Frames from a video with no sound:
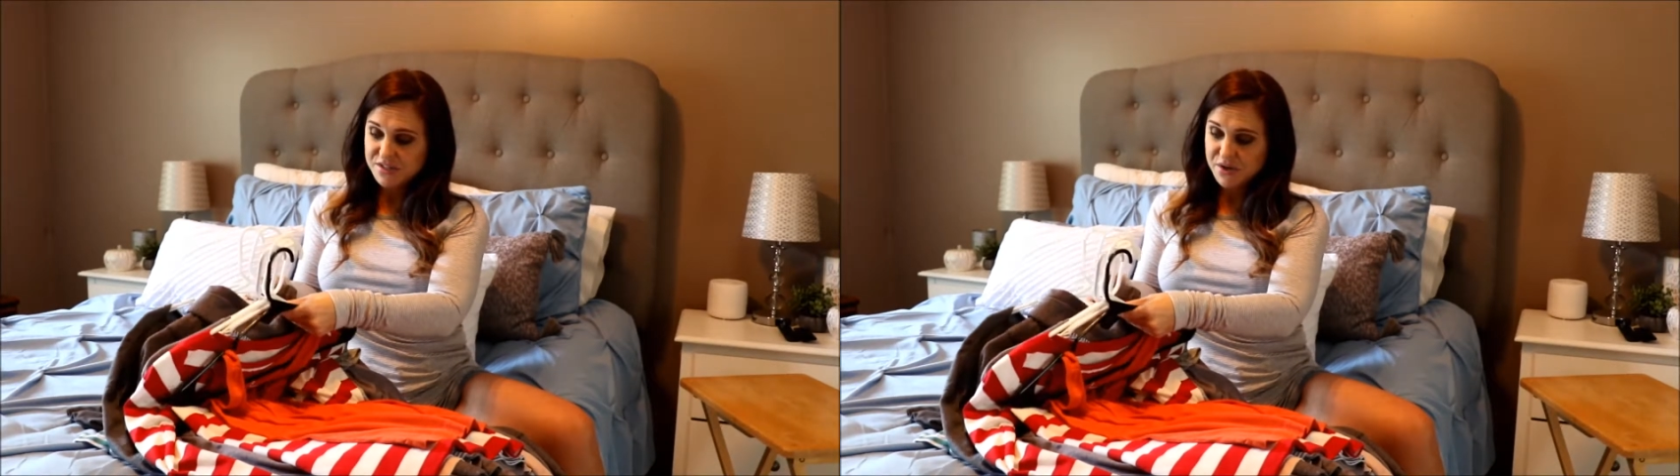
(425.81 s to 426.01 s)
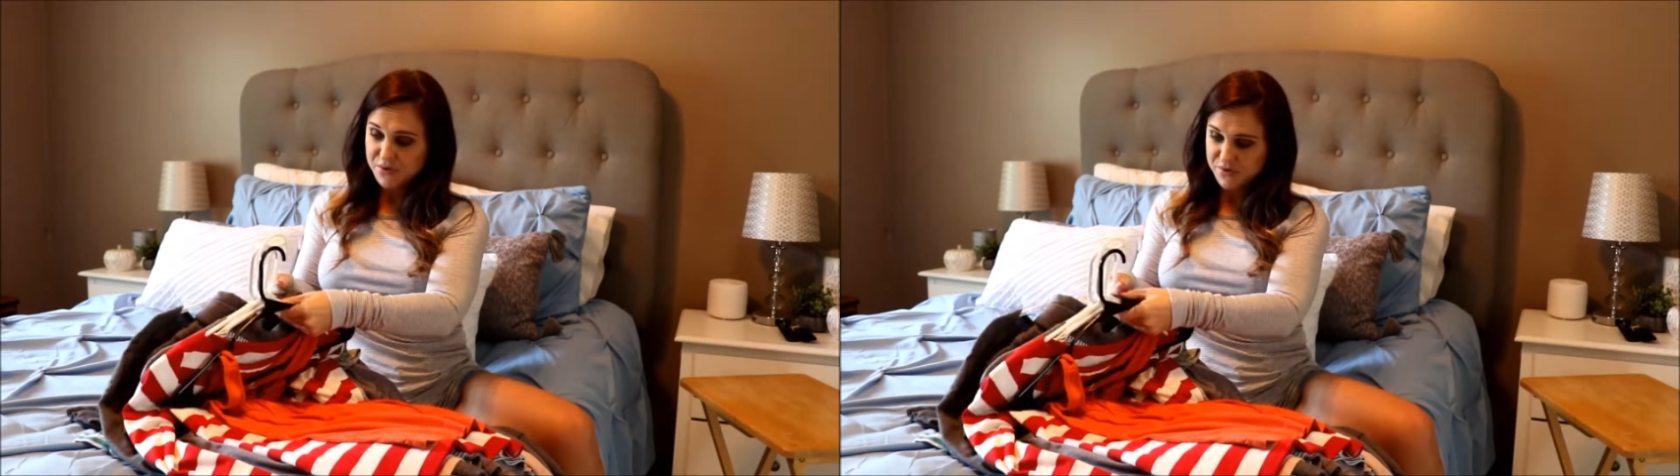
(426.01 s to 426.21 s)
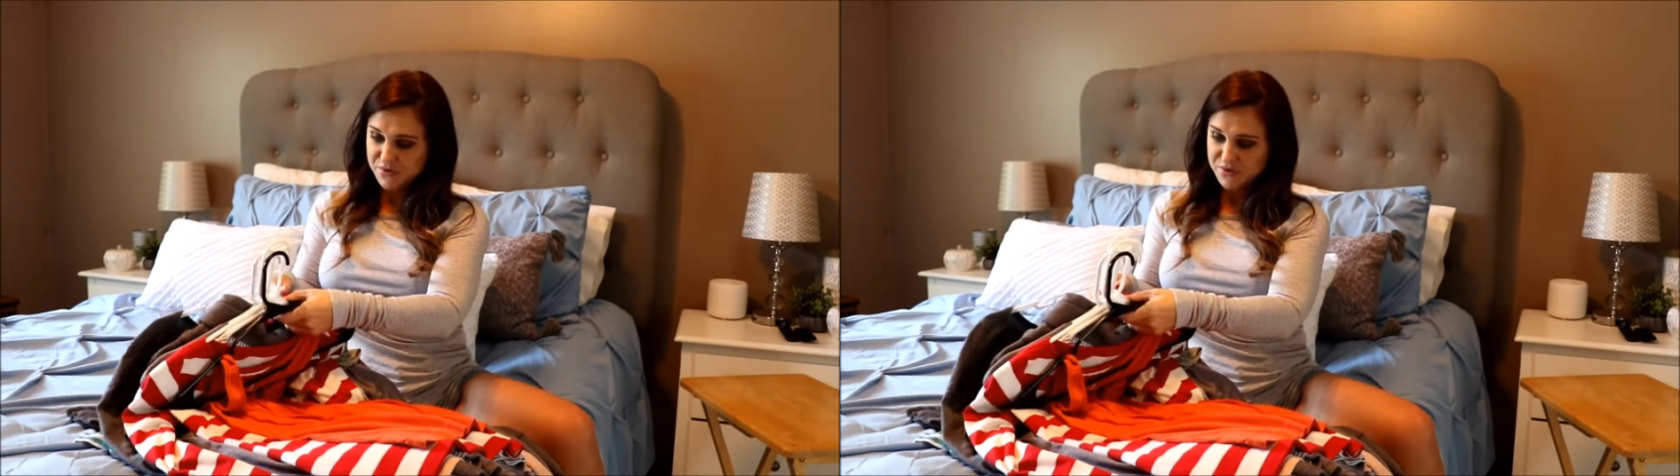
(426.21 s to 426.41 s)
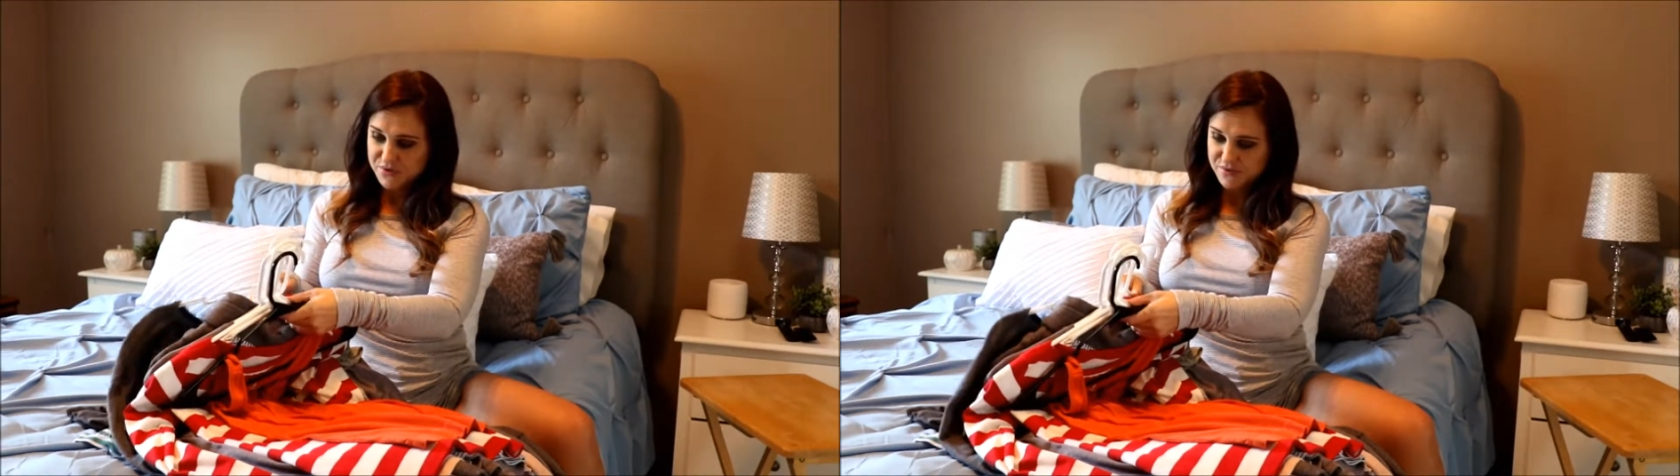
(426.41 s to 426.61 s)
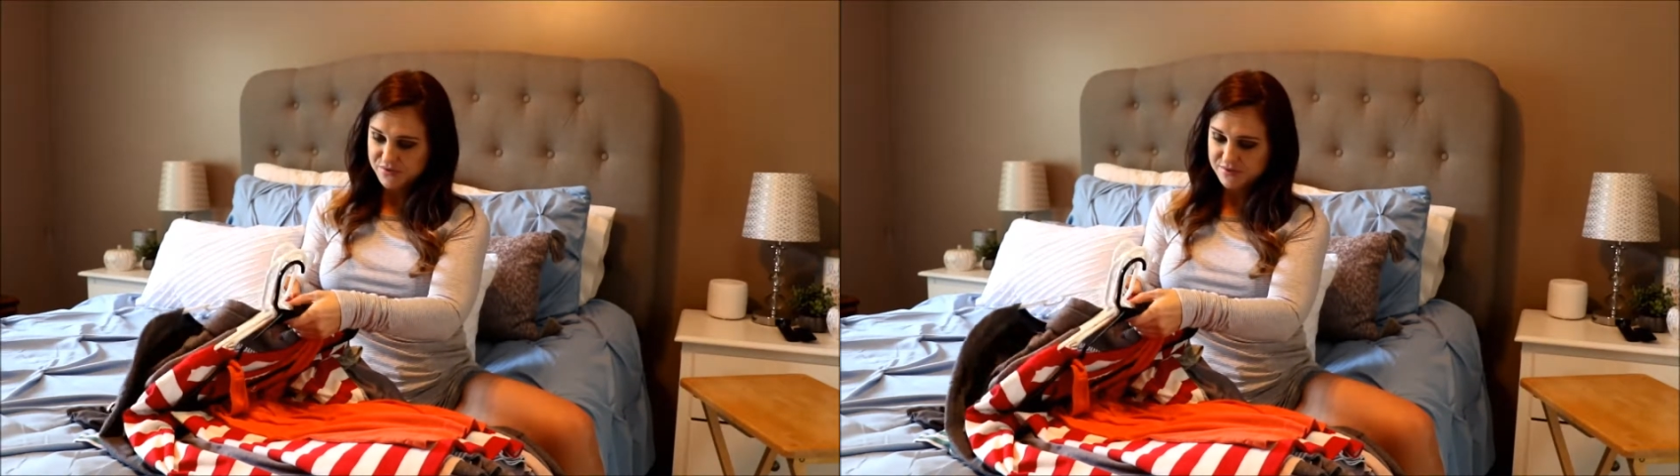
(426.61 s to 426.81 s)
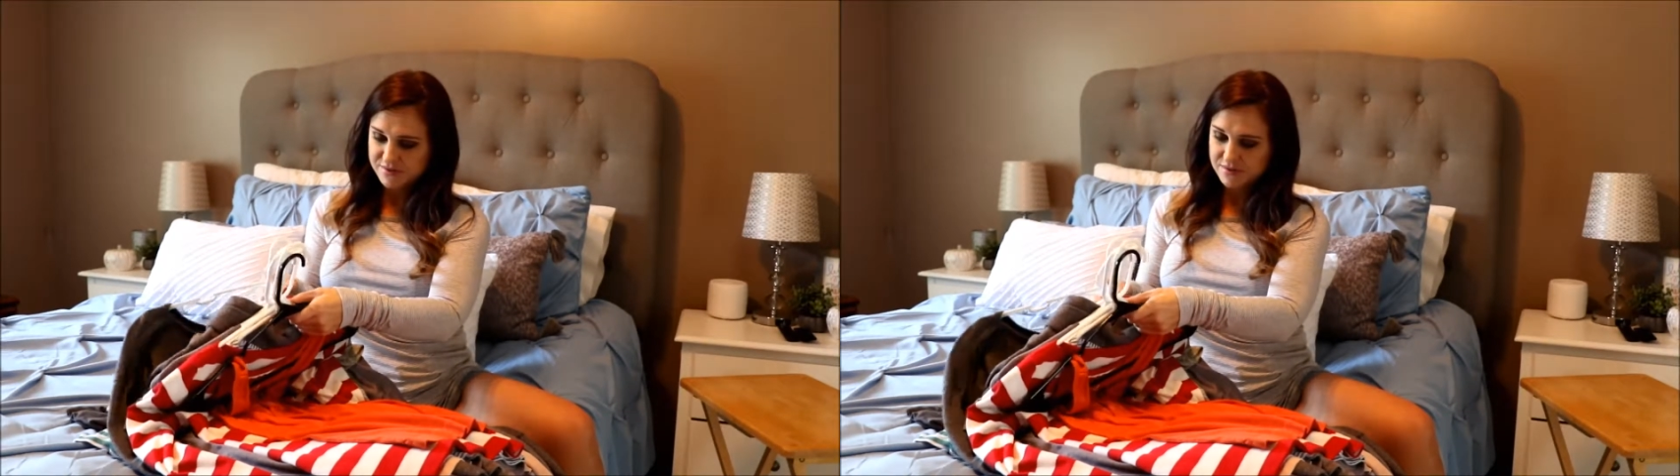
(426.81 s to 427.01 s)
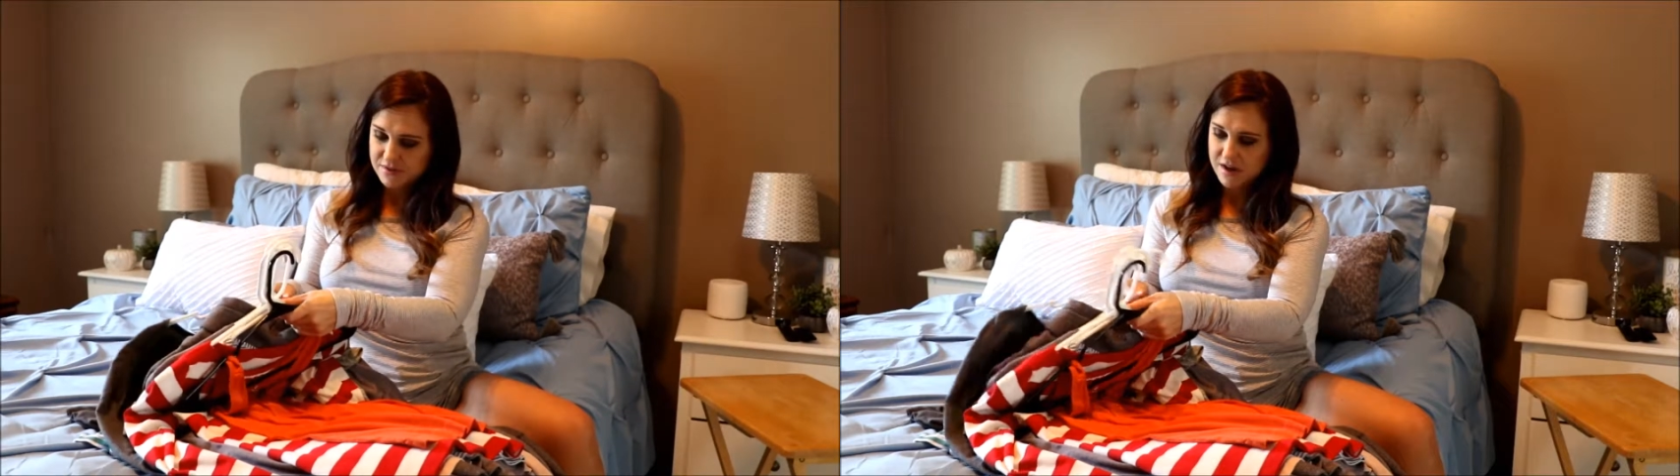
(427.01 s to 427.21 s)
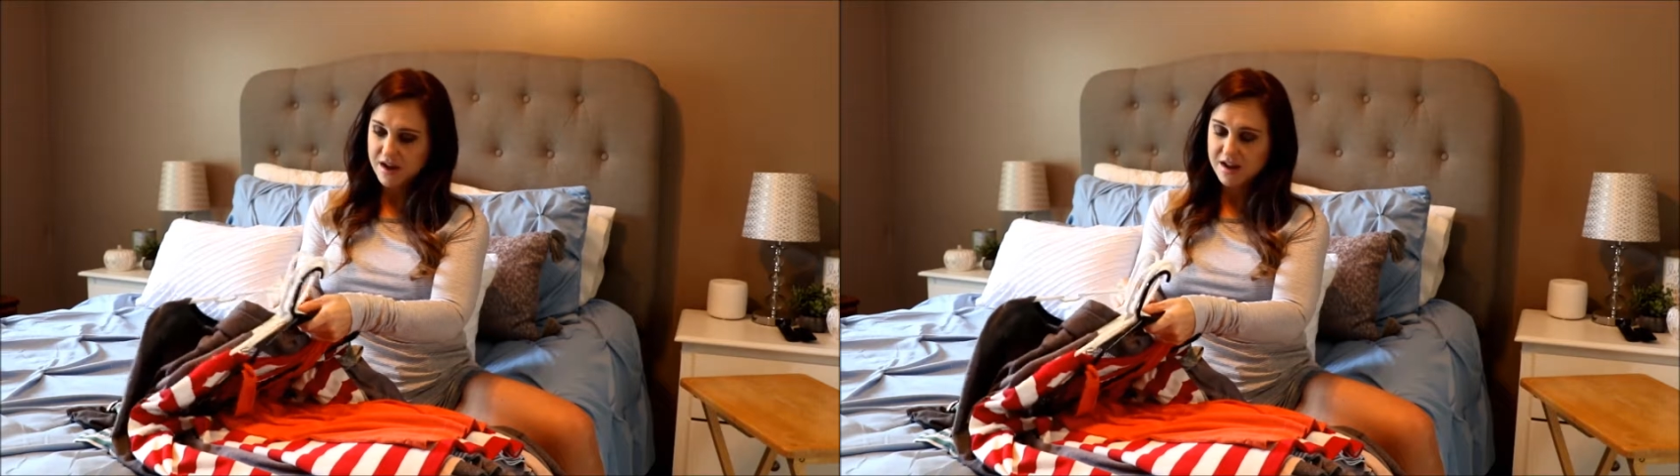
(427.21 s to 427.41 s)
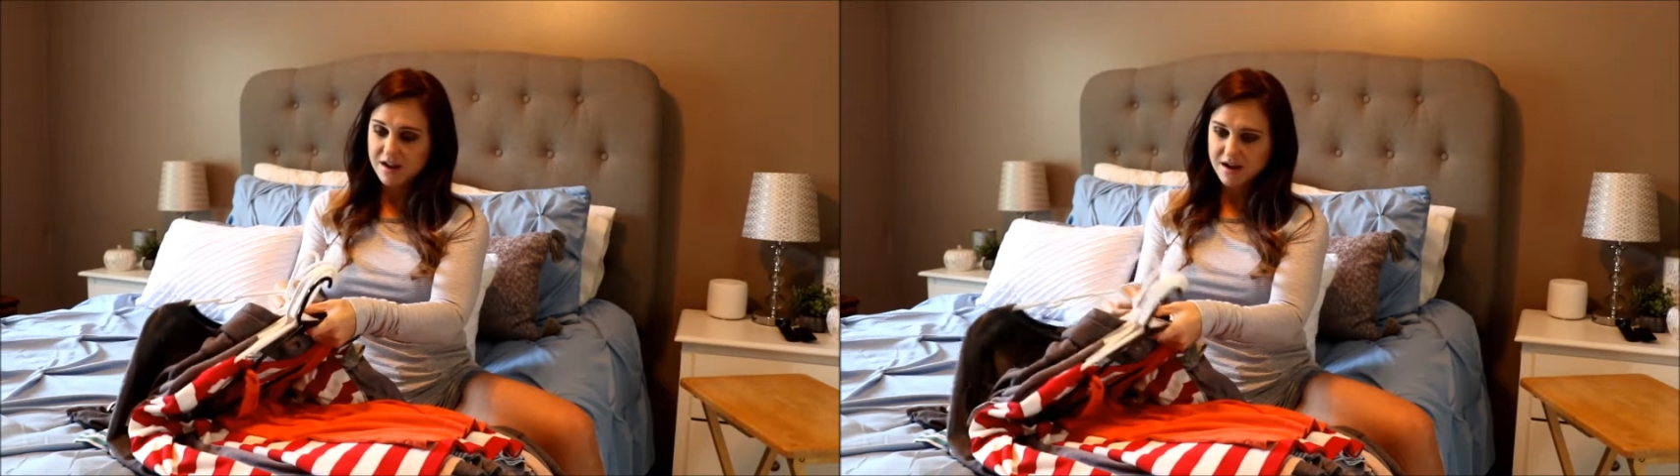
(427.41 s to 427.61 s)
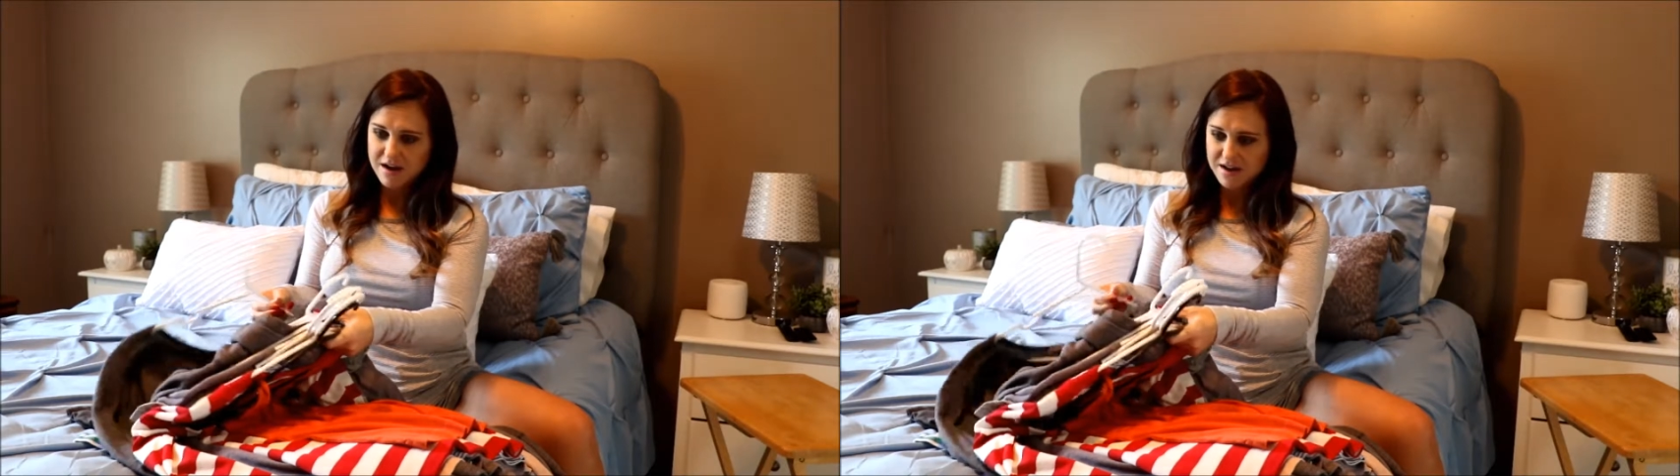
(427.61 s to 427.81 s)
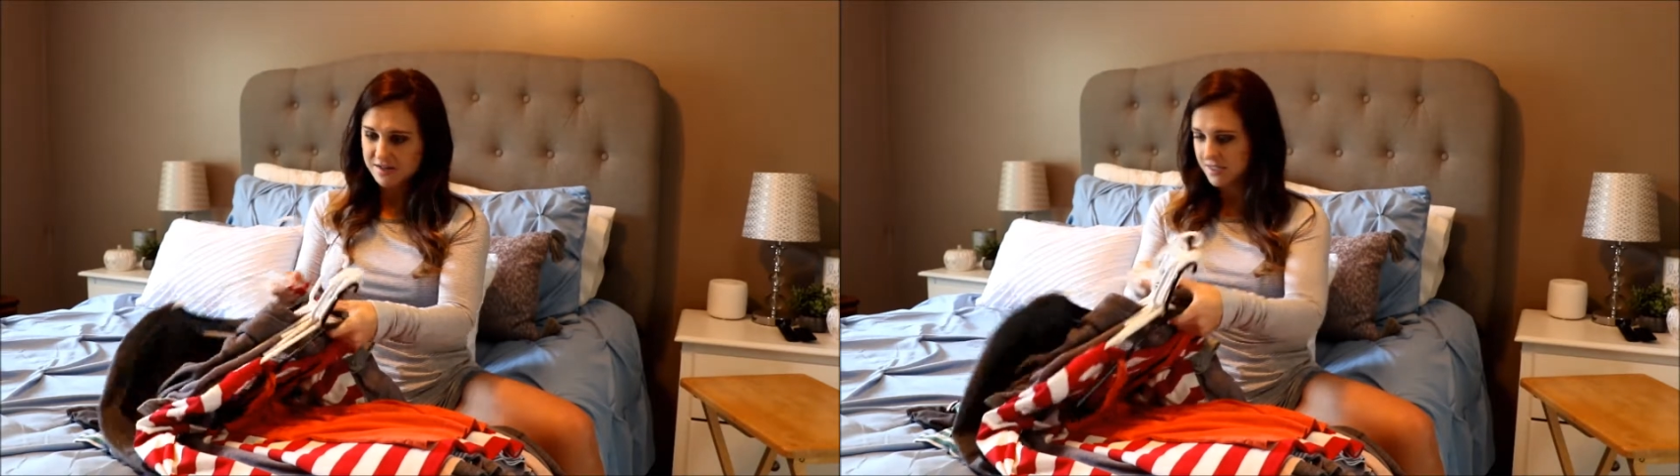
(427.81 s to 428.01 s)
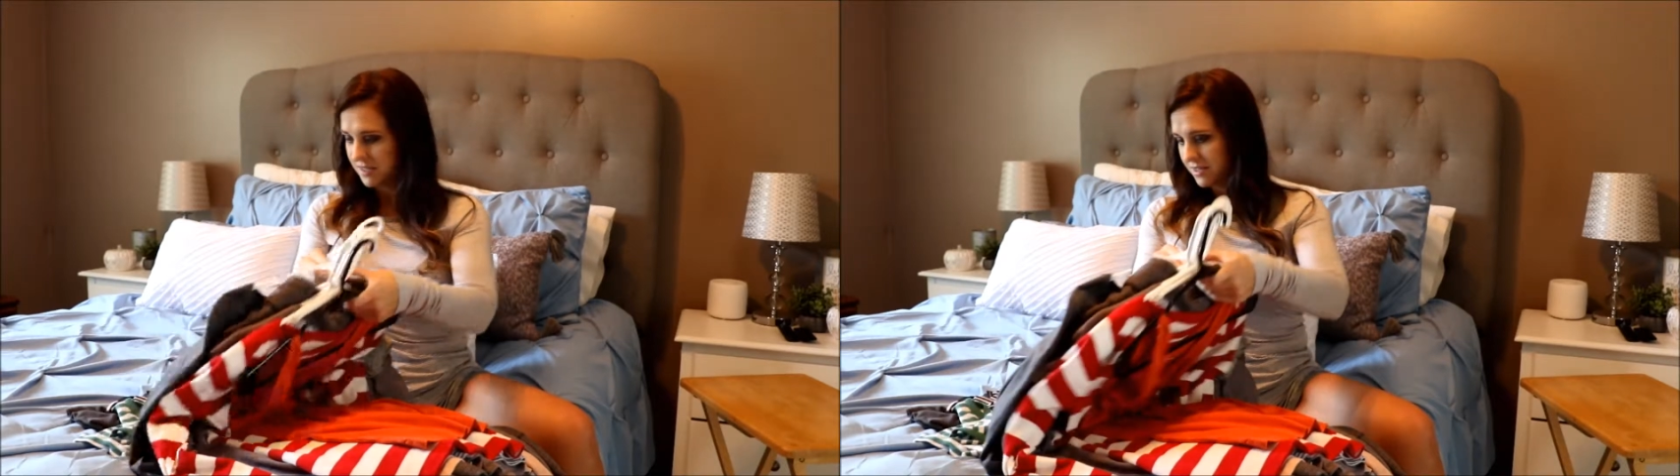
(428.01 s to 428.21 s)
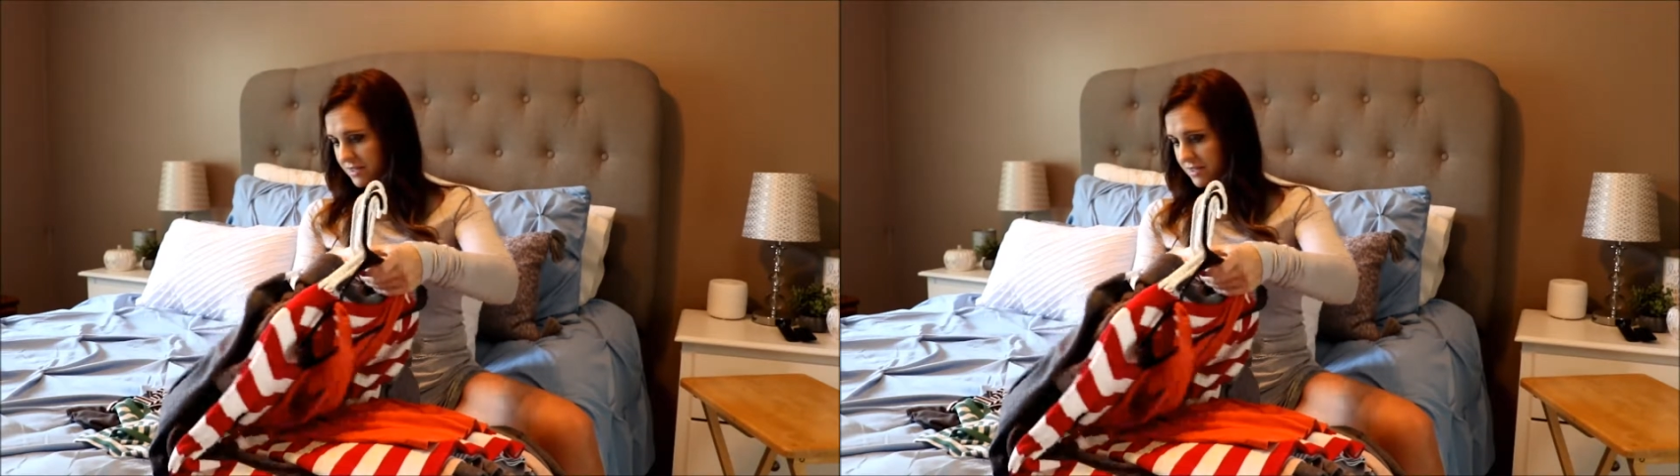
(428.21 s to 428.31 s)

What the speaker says: total, I got